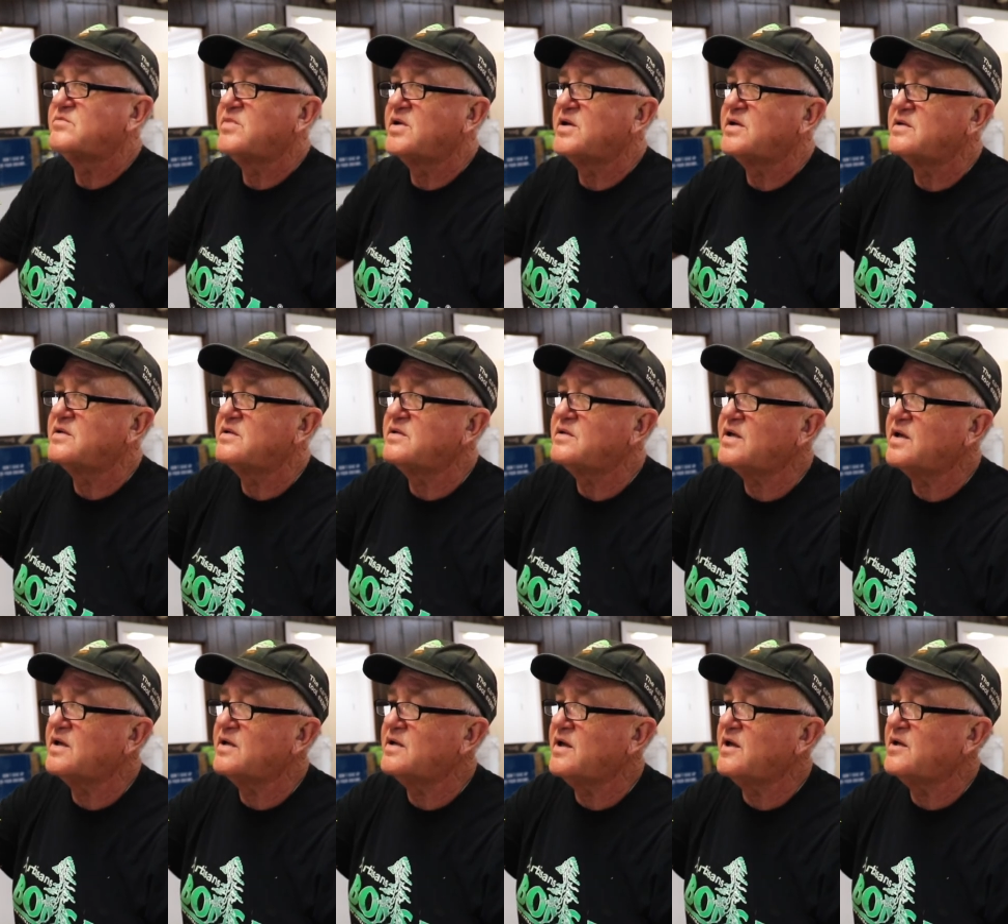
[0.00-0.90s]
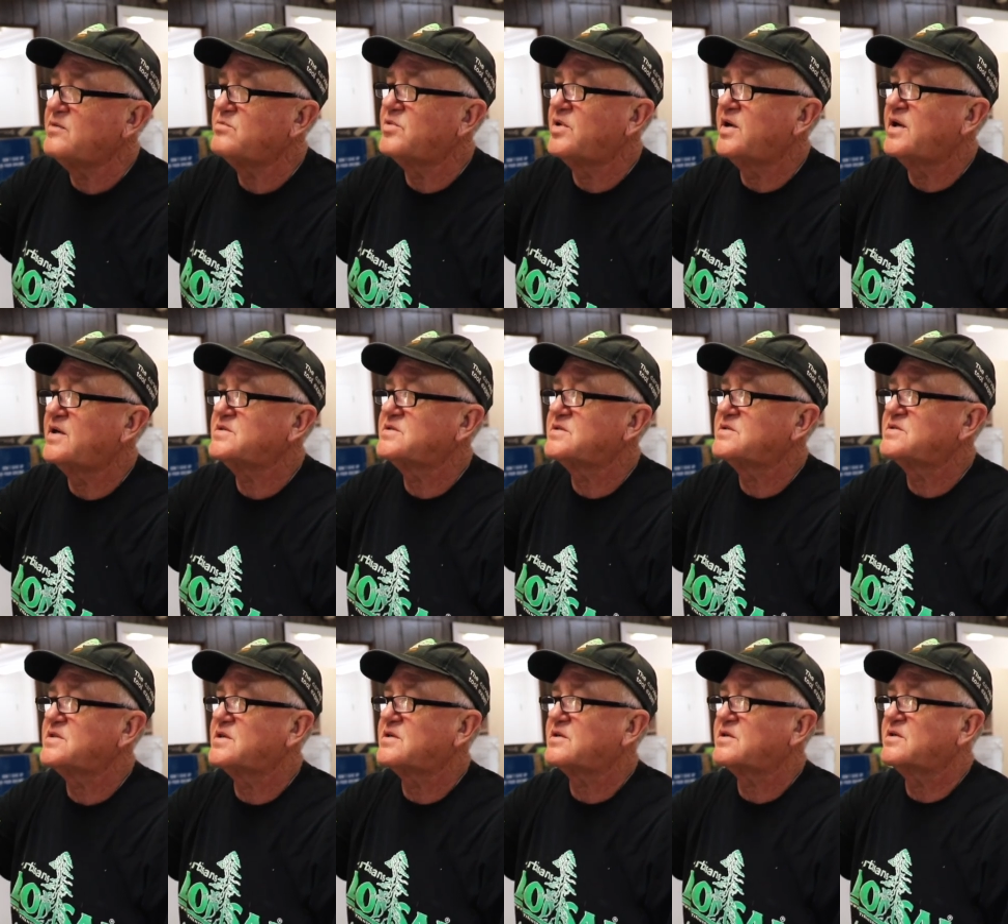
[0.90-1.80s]
But you got a lot of
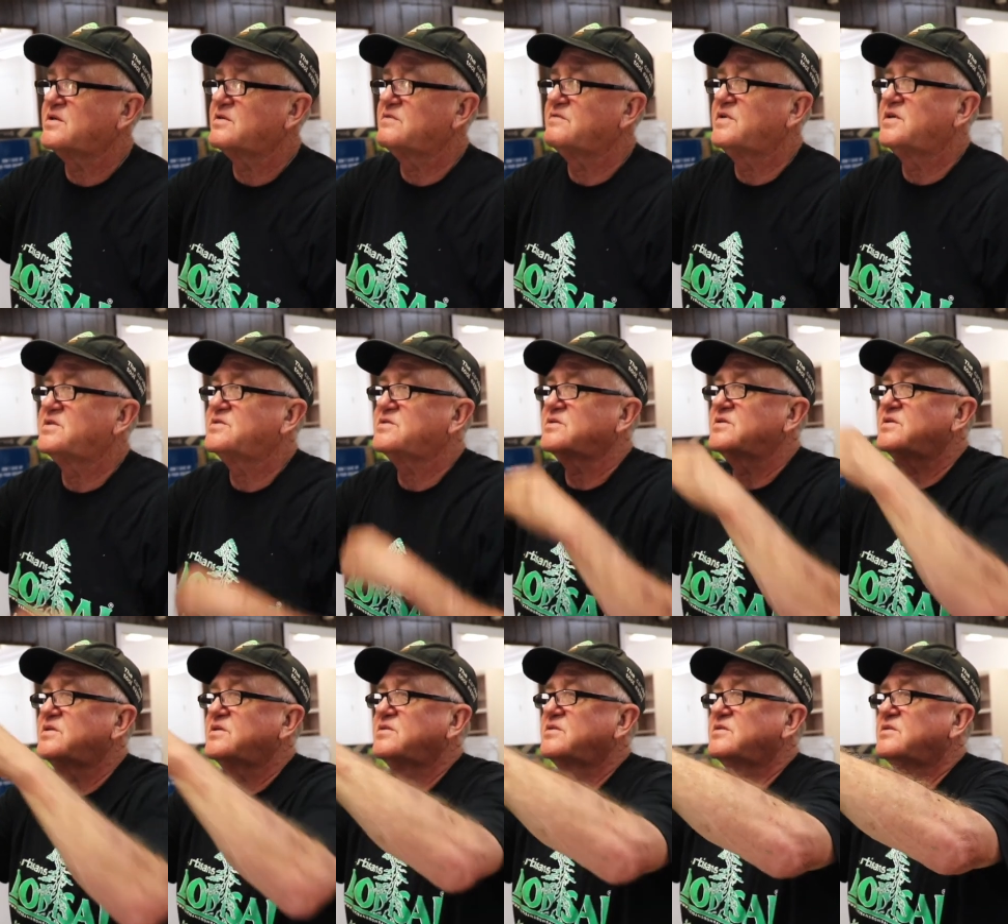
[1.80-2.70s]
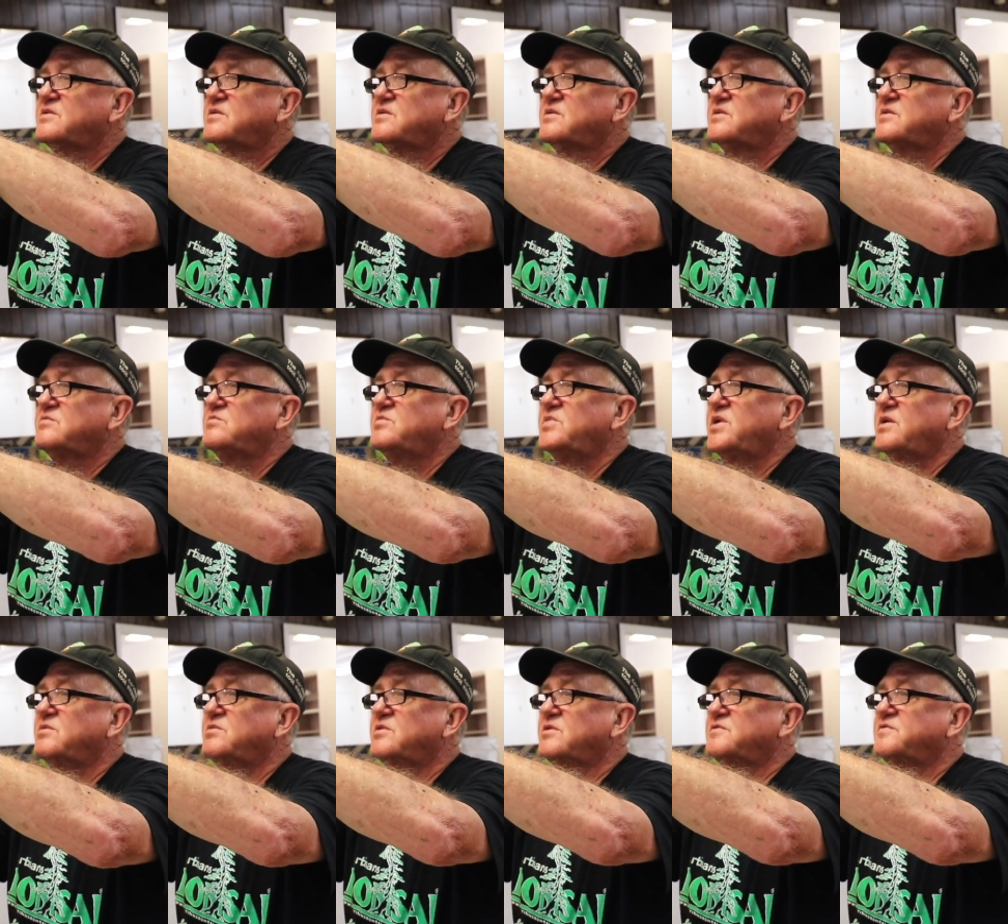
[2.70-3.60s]
branches that are going to eventually
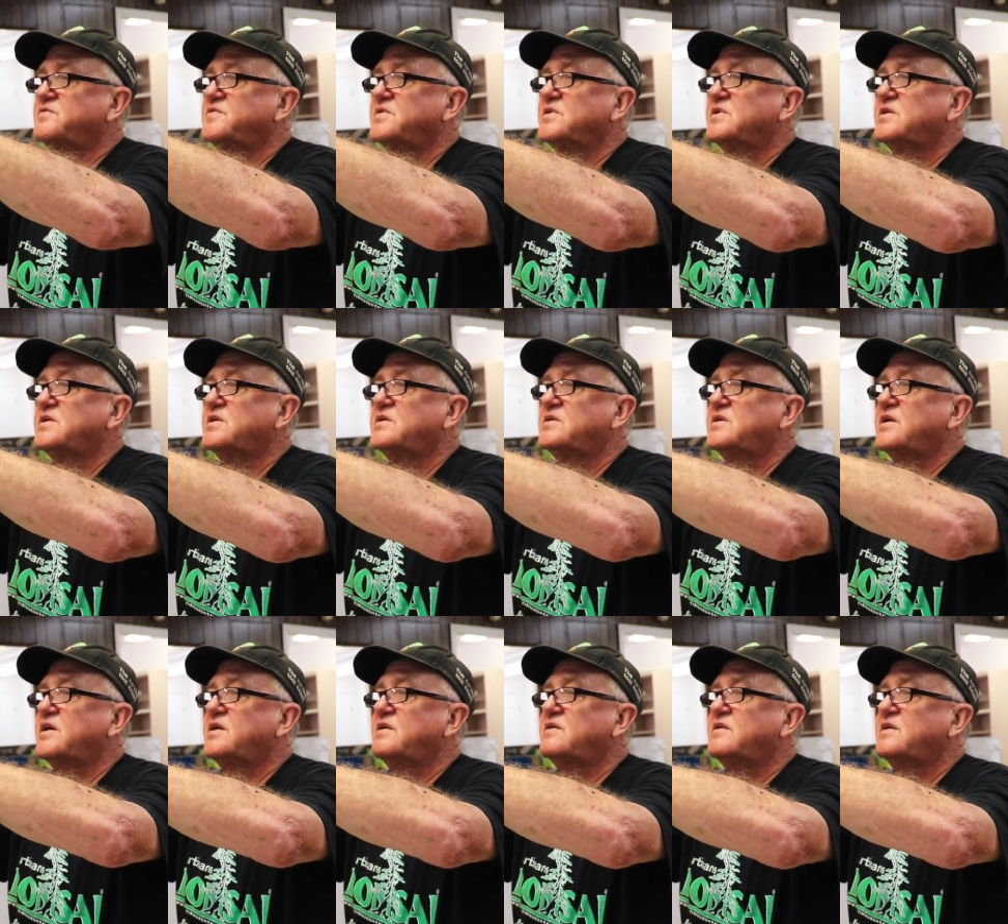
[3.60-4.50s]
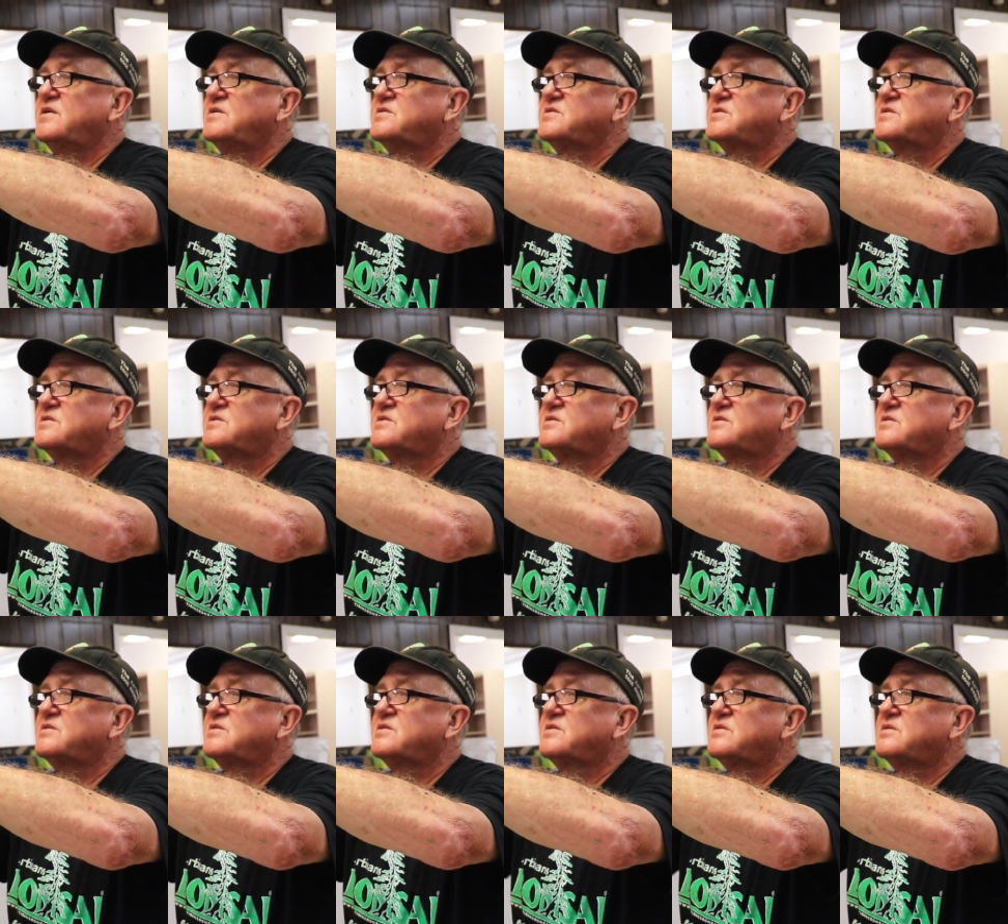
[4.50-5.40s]
be able to fill in areas,
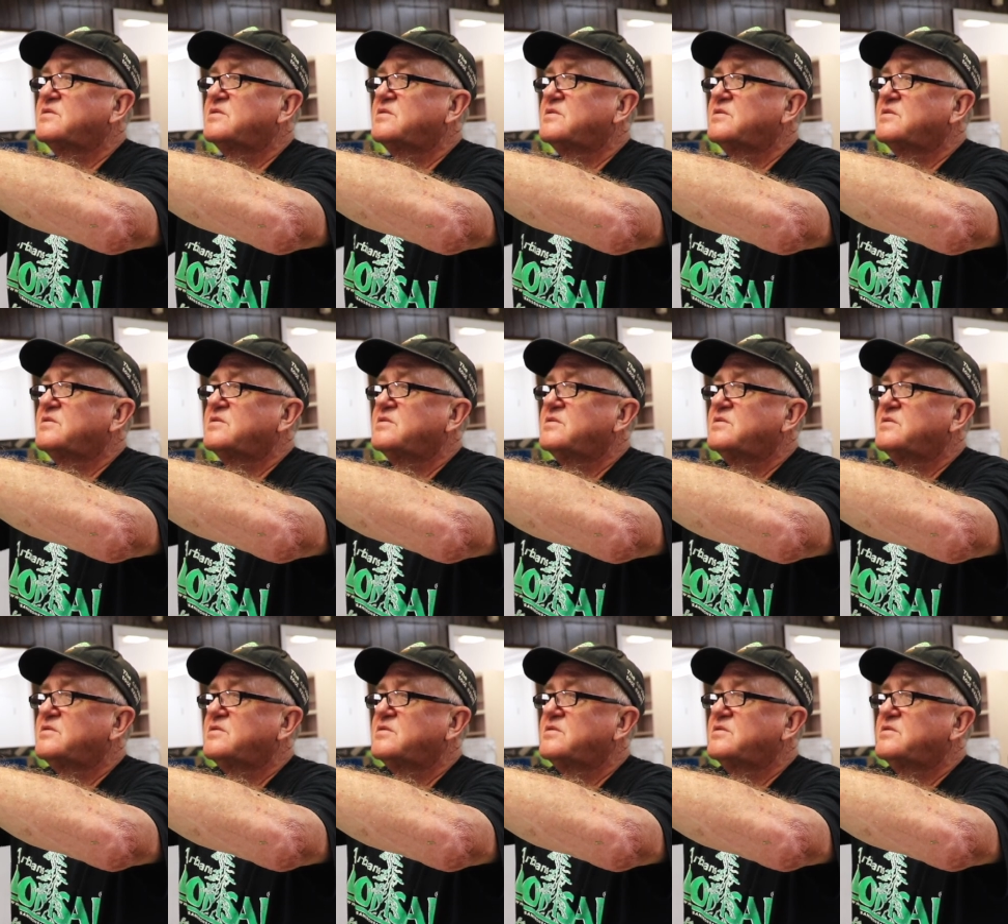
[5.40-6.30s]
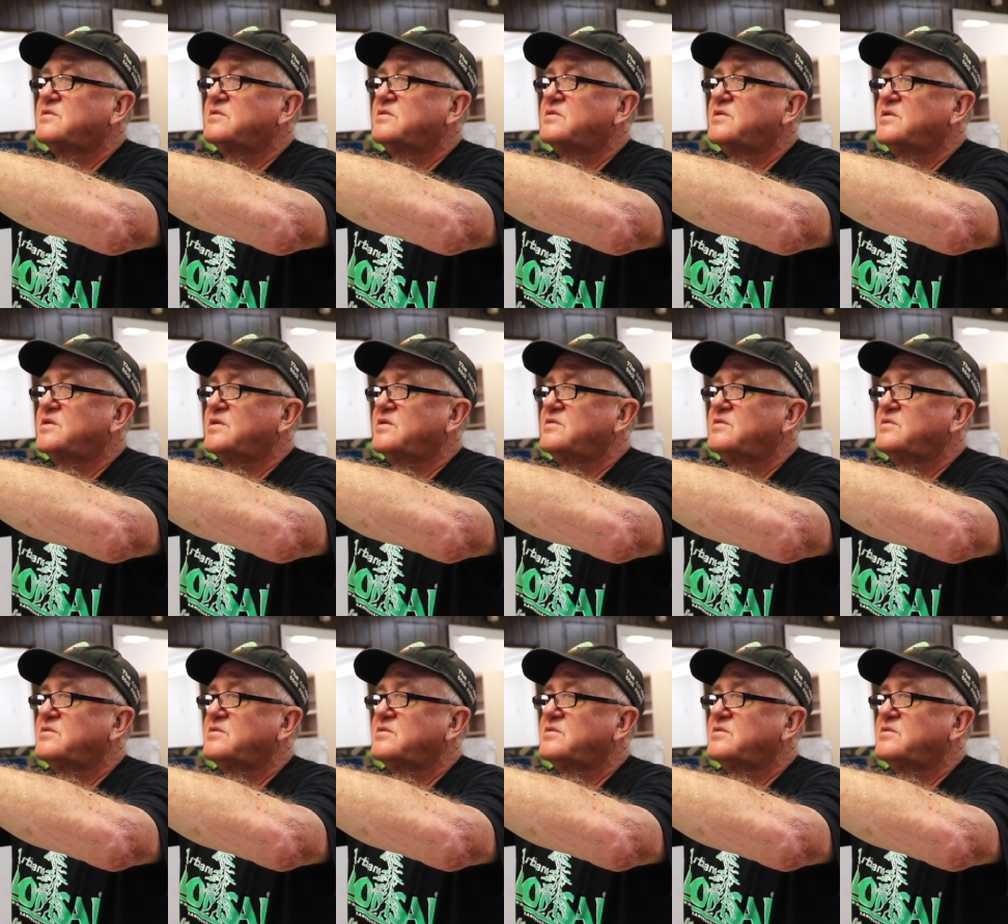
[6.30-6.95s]
you know?